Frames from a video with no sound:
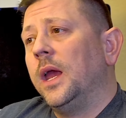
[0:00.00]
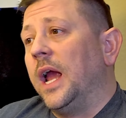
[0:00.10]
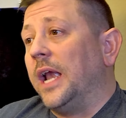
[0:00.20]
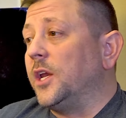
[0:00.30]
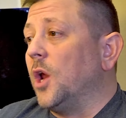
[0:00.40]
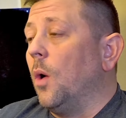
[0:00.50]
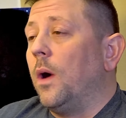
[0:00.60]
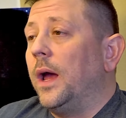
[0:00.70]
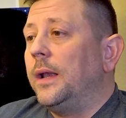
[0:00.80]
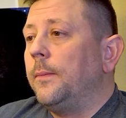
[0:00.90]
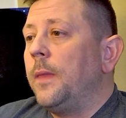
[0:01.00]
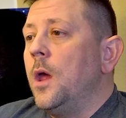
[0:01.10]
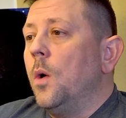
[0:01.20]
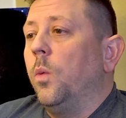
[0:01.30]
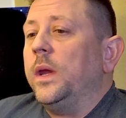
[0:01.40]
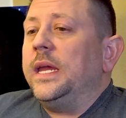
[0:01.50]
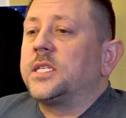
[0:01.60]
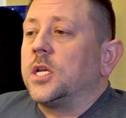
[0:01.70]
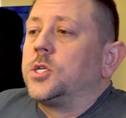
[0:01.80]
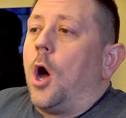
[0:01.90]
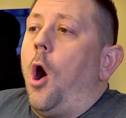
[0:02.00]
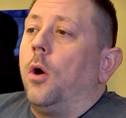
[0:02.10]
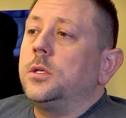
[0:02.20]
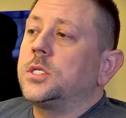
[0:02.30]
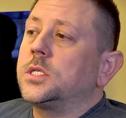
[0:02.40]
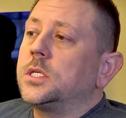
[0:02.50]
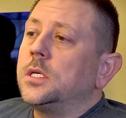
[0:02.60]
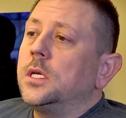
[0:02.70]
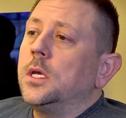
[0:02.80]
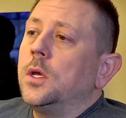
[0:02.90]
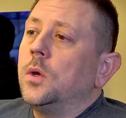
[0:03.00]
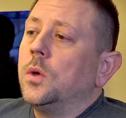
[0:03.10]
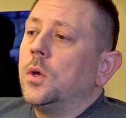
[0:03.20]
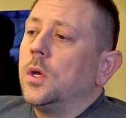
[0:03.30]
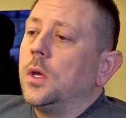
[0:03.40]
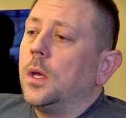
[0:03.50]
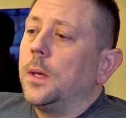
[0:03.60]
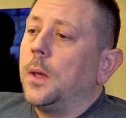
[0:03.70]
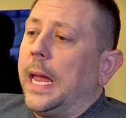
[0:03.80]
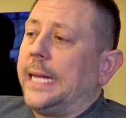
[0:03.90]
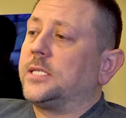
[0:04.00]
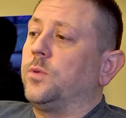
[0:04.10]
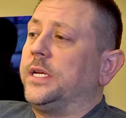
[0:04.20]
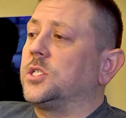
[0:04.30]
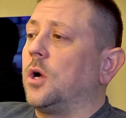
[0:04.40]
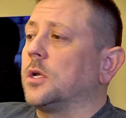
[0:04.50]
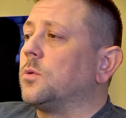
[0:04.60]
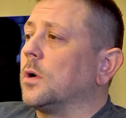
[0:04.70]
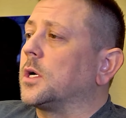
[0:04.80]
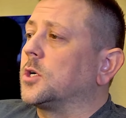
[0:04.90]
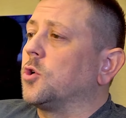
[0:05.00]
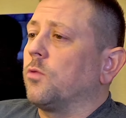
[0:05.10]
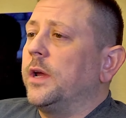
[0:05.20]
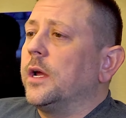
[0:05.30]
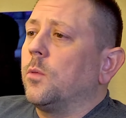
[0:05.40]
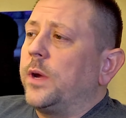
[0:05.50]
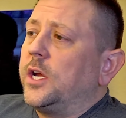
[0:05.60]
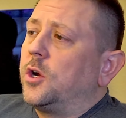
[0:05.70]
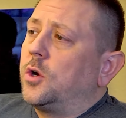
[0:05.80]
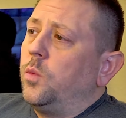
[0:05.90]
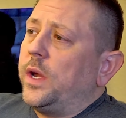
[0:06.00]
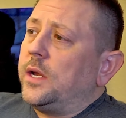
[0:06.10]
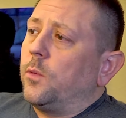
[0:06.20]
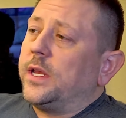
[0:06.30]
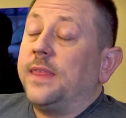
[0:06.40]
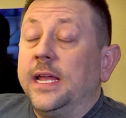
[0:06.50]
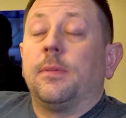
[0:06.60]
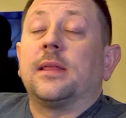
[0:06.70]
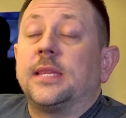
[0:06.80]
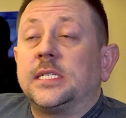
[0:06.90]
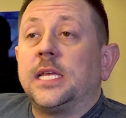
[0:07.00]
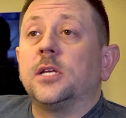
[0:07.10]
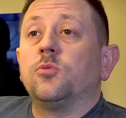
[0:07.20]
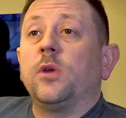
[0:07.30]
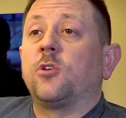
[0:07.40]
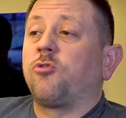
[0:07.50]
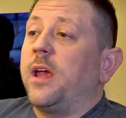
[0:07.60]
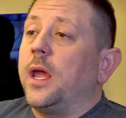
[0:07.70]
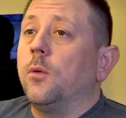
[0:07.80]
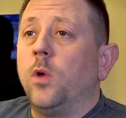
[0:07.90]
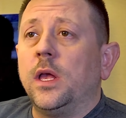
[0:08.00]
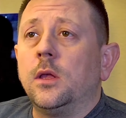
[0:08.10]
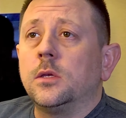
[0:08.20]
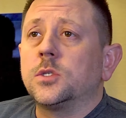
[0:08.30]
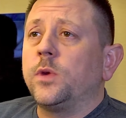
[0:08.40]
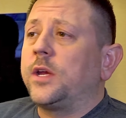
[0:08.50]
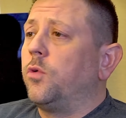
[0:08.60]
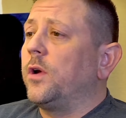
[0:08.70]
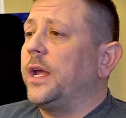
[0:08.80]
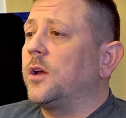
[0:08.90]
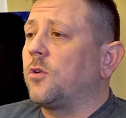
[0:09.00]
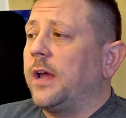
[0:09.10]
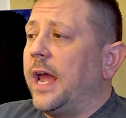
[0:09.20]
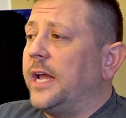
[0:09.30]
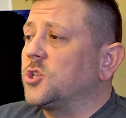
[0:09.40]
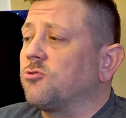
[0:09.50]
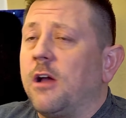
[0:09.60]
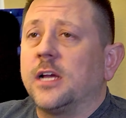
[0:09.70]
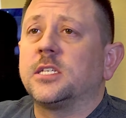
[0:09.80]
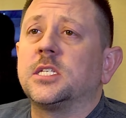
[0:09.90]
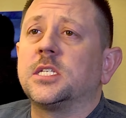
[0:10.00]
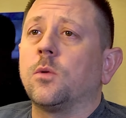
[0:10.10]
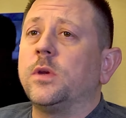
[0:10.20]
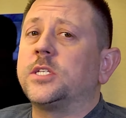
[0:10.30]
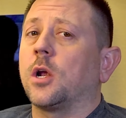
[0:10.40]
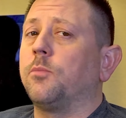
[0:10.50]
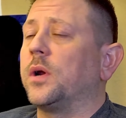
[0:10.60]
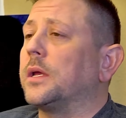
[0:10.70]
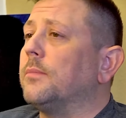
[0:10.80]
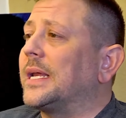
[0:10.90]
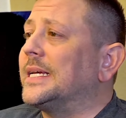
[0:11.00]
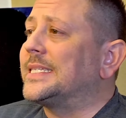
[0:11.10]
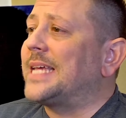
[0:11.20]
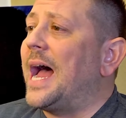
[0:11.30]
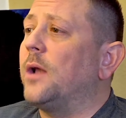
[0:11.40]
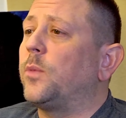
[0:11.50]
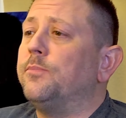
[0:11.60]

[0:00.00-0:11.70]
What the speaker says: And you know what? We as adults, as we start to work a career, we think about these things. We create wills, we create trusts, and we start putting money aside.